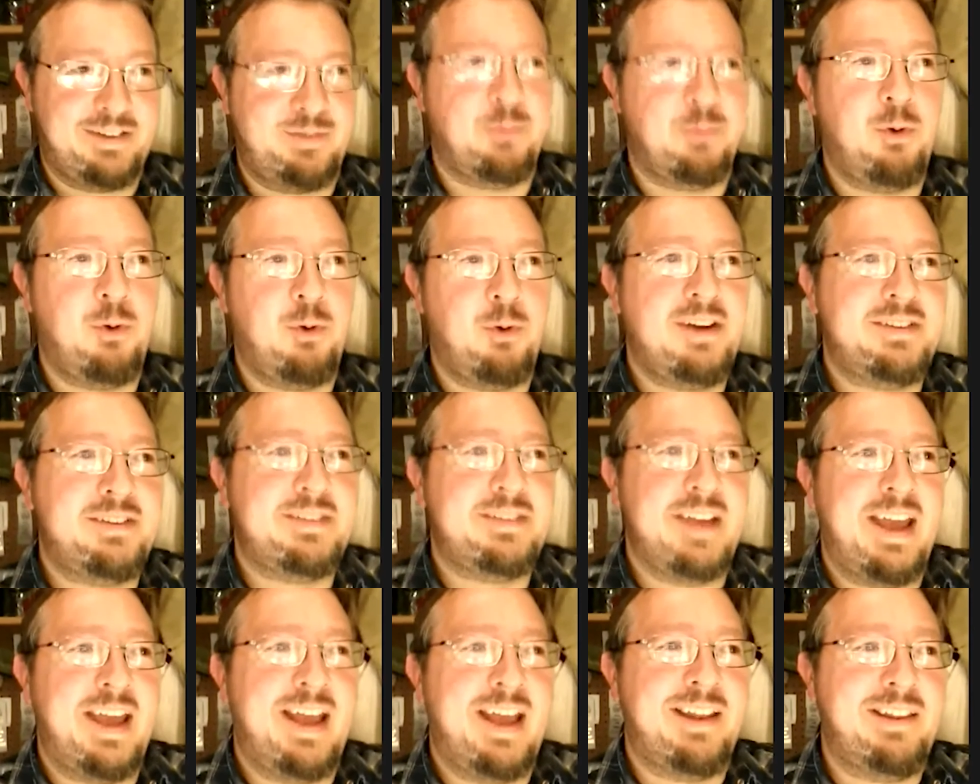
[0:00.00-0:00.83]
washed
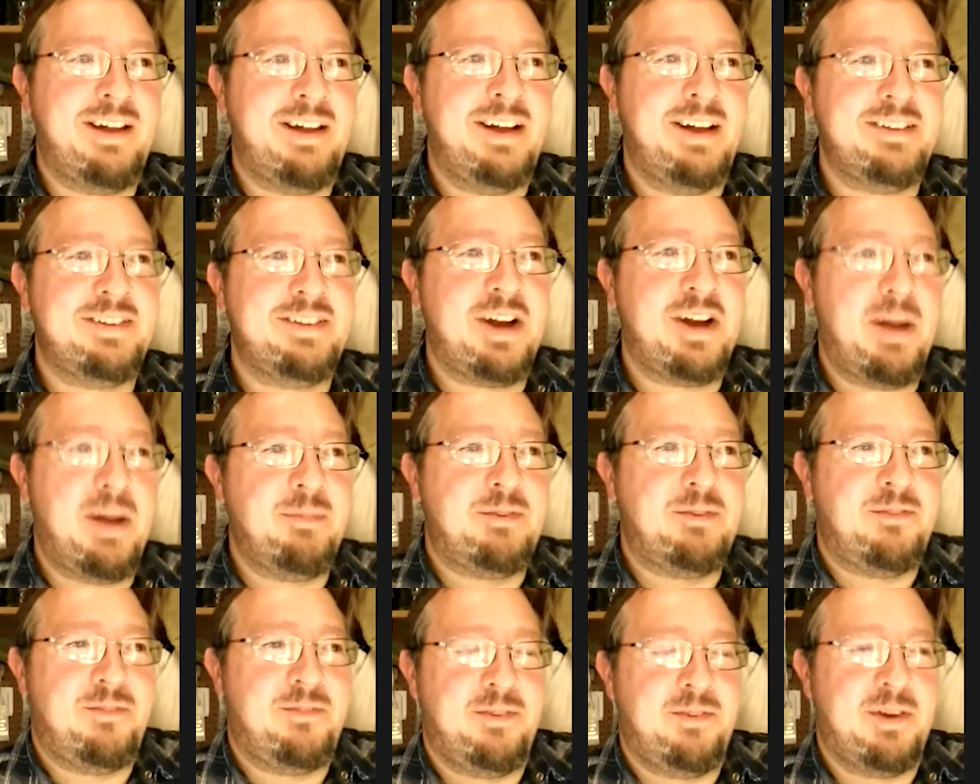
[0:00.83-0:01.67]
and a lot of
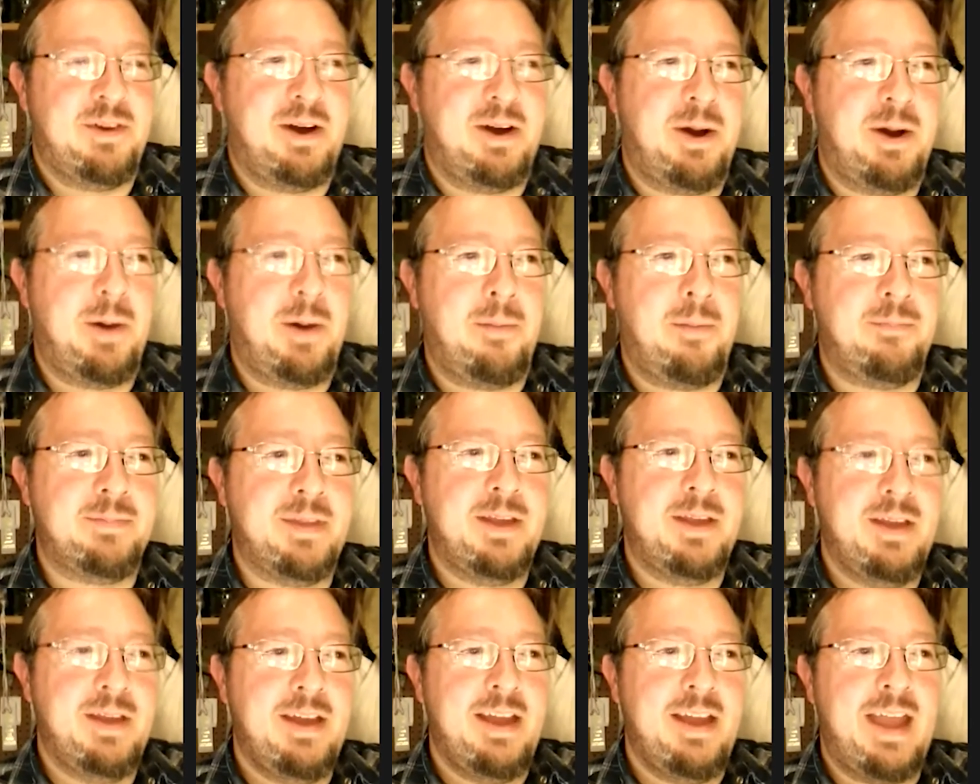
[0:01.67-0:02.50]
times
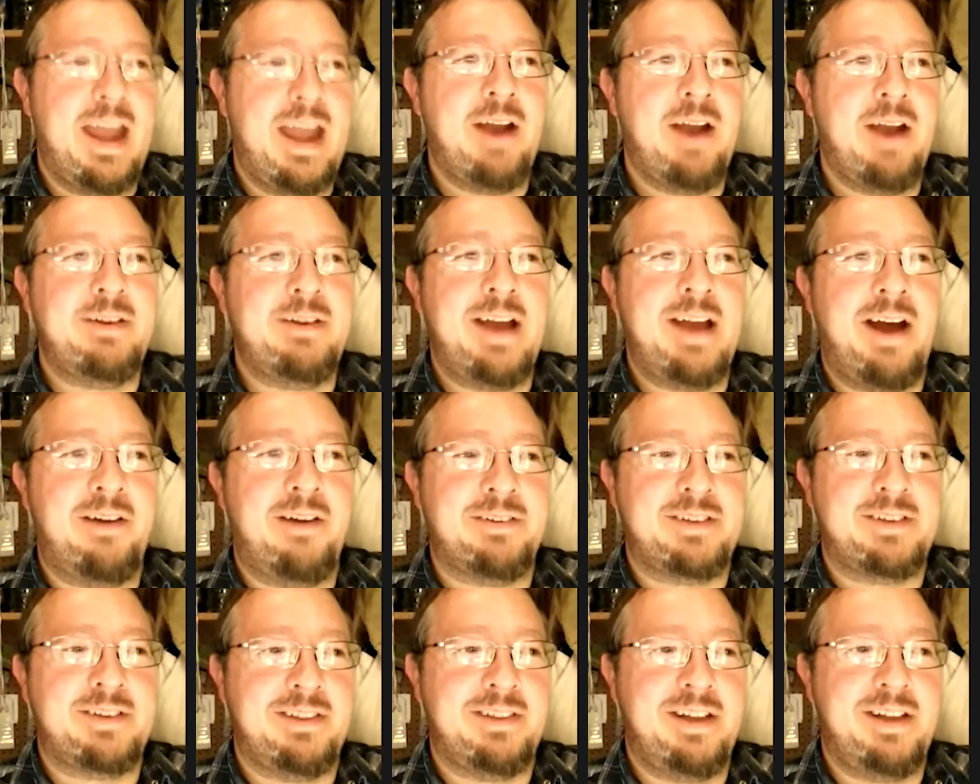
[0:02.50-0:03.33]
aired out
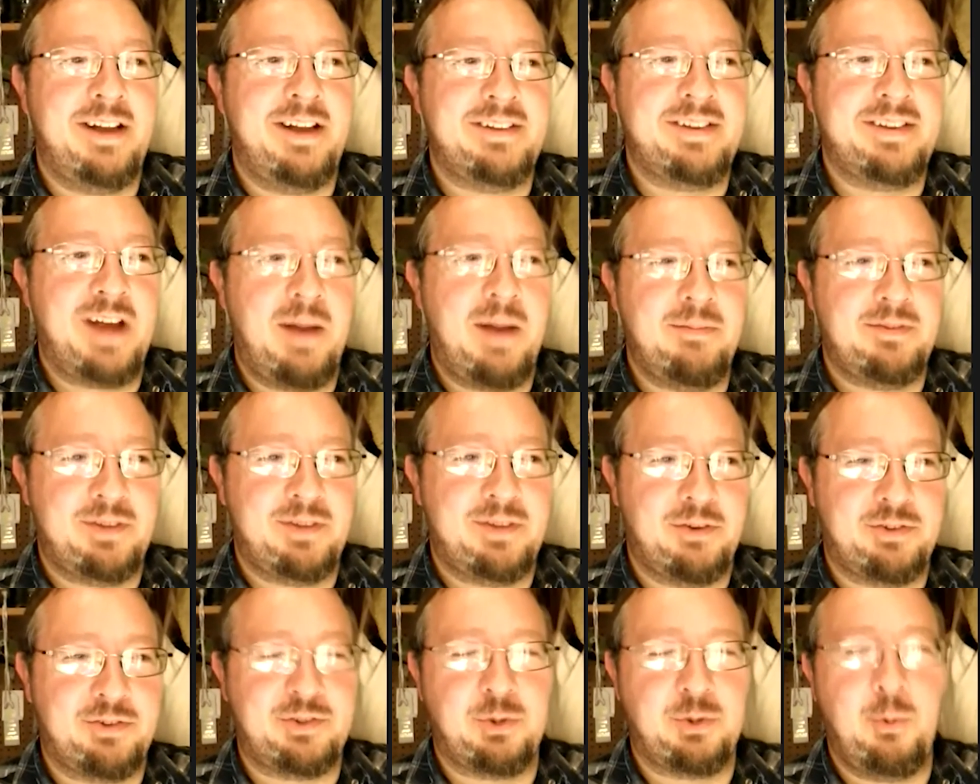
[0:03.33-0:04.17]
because a lot of times
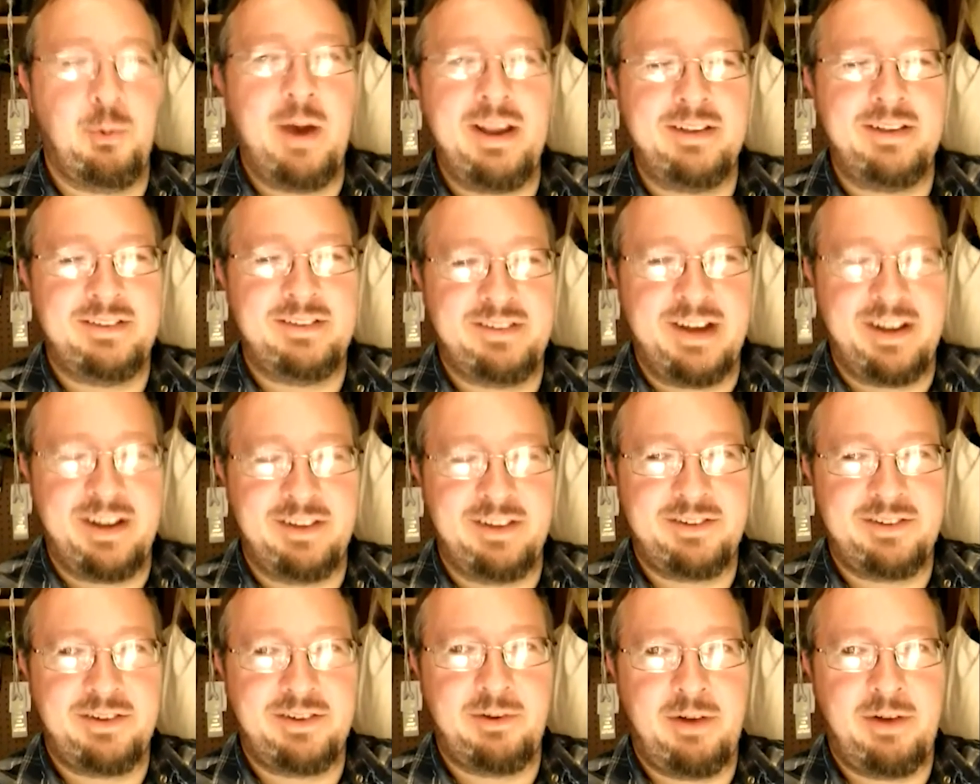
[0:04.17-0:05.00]
they'll sweat inside it.
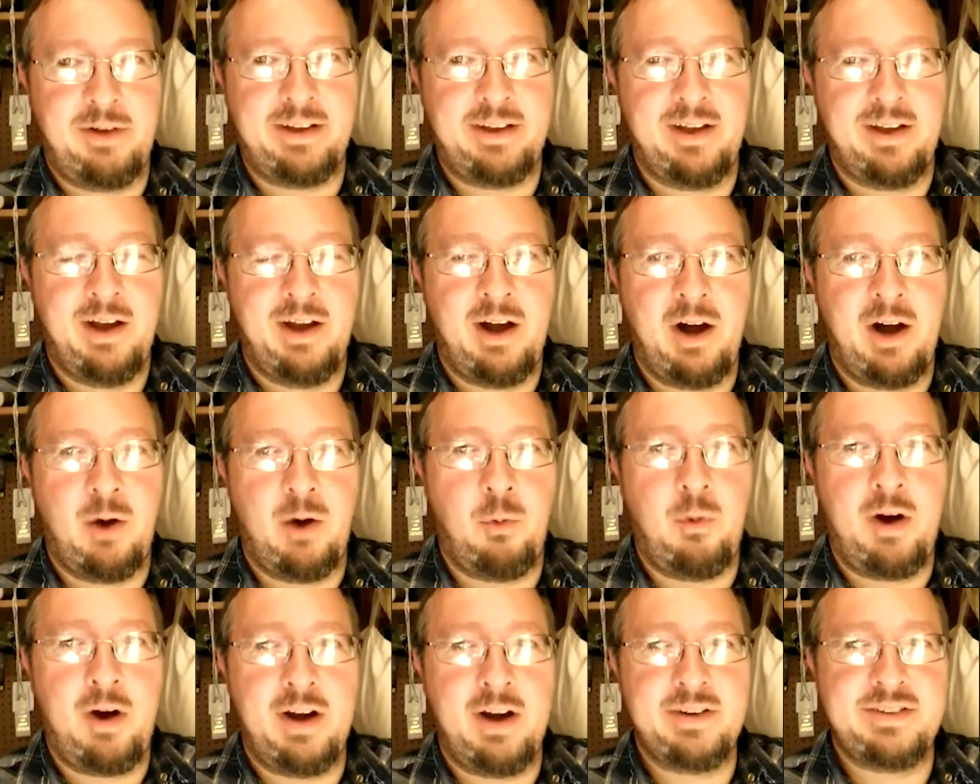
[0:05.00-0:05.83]
So like I'll
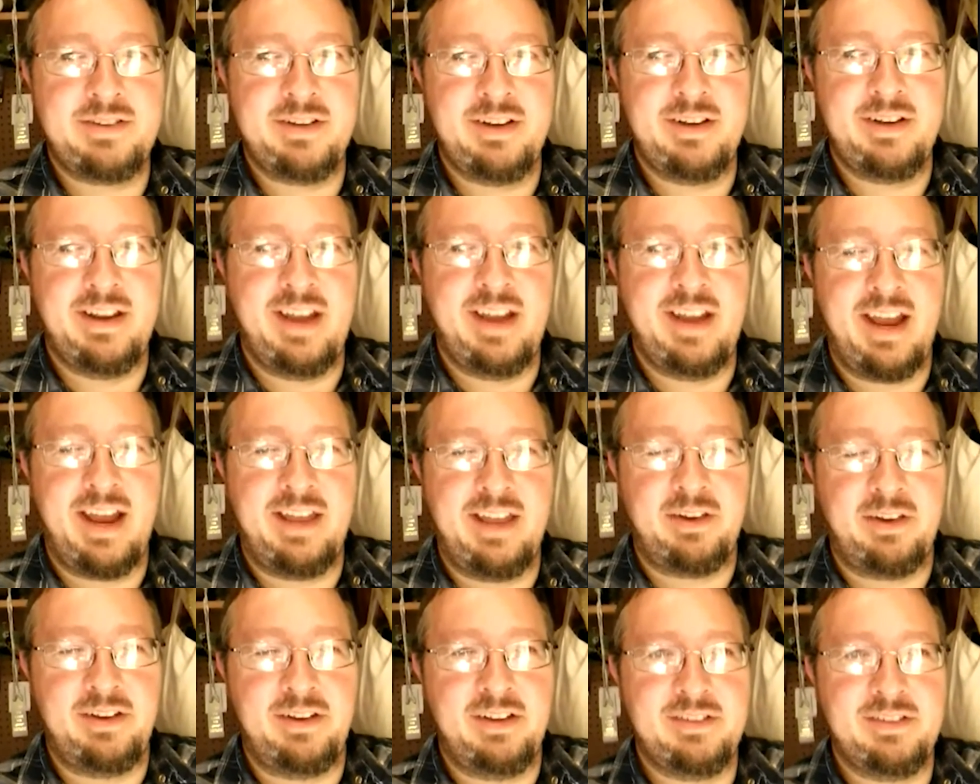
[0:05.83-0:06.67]
wash it and
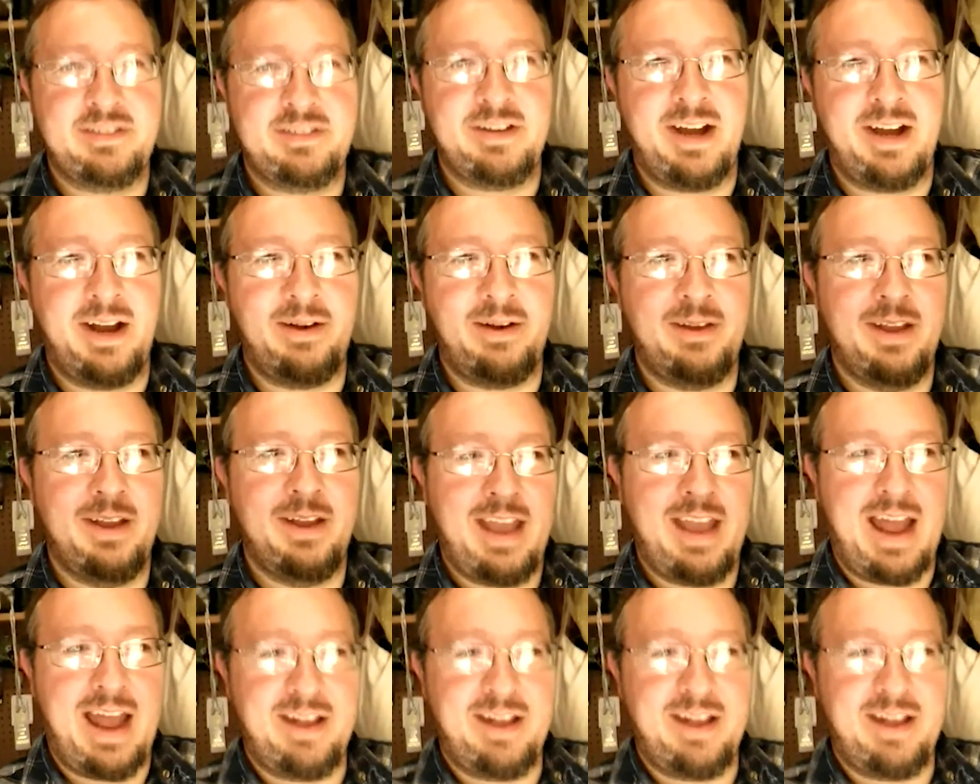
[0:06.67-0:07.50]
then on the inside
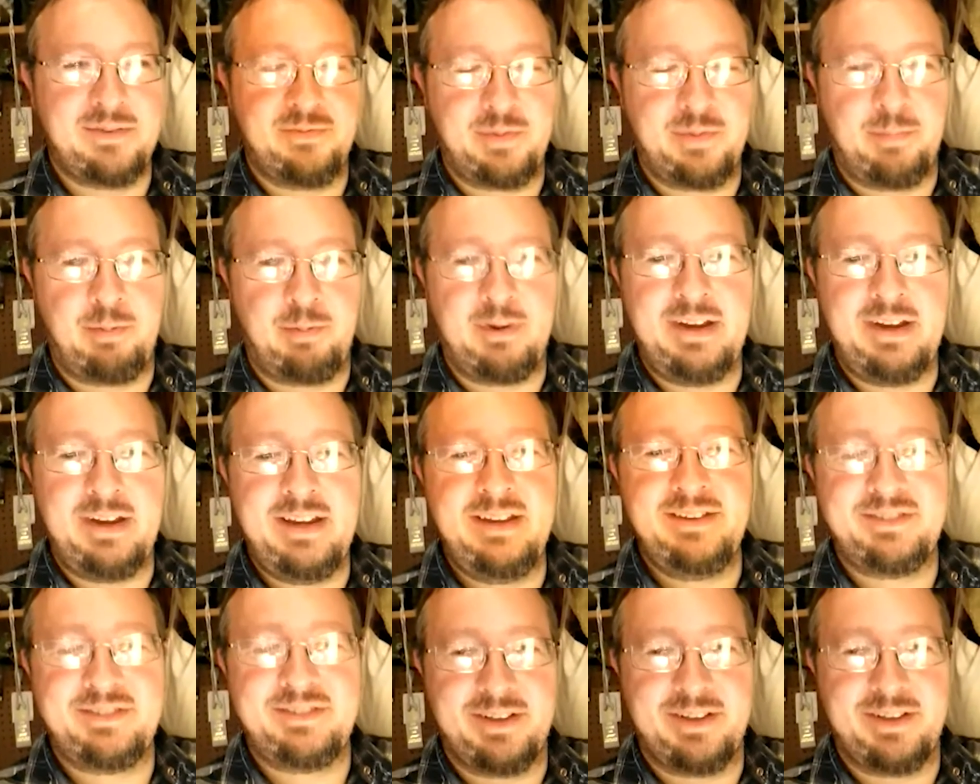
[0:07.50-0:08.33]
add some
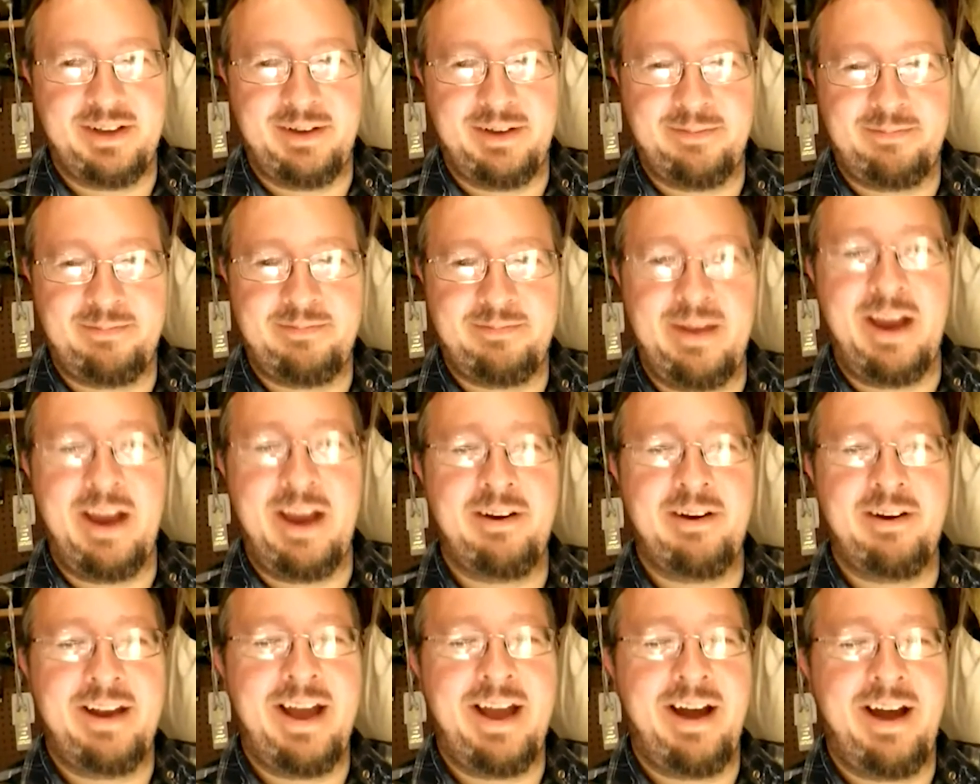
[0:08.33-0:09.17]
Febreze to air
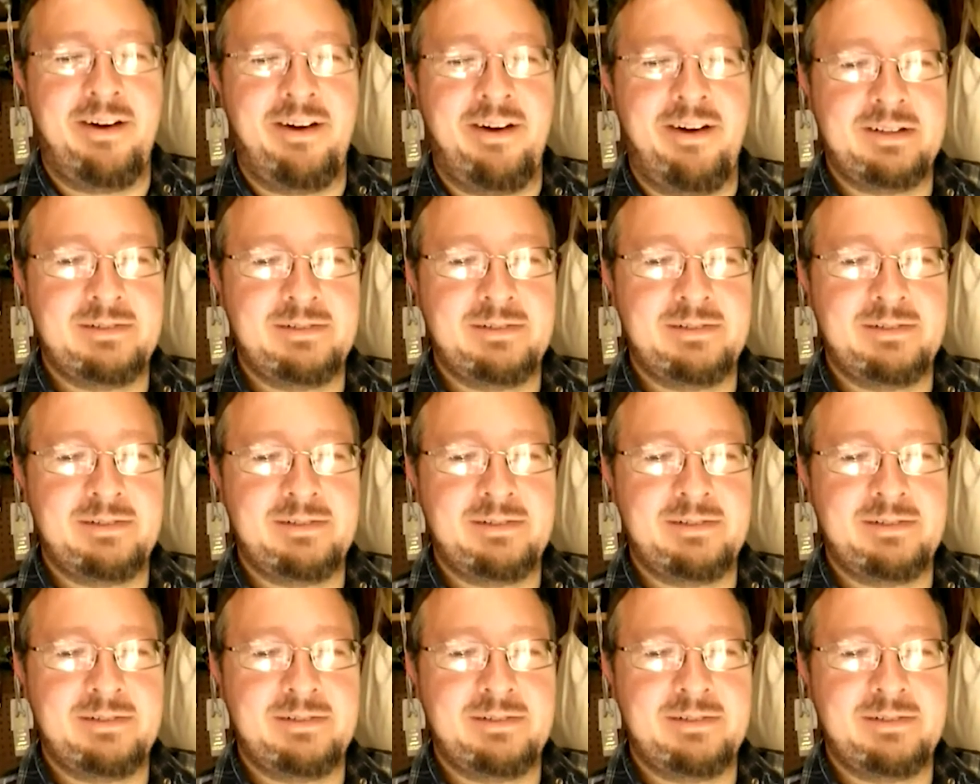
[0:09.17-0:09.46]
it out.